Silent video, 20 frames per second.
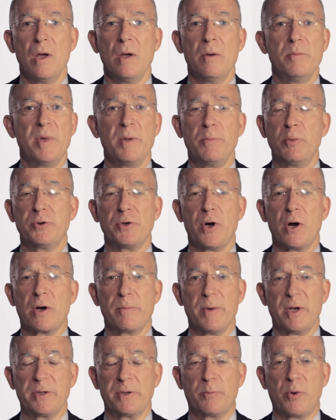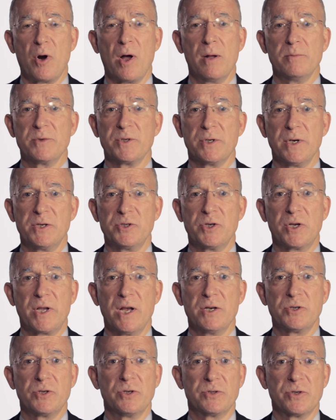People talk about the problems in
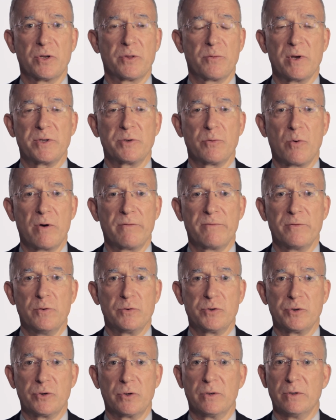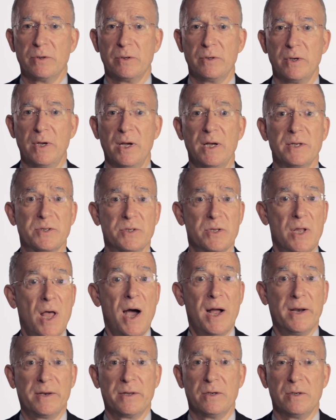education as a threat to our future. It's
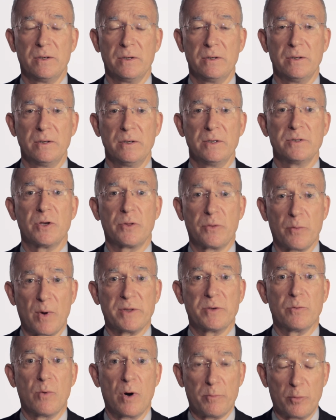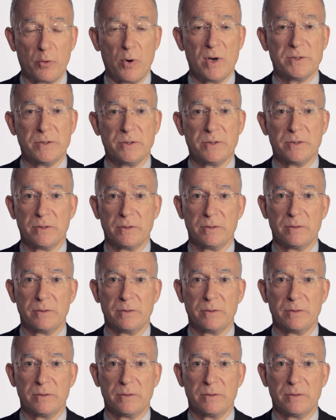not. It's a threat to our present.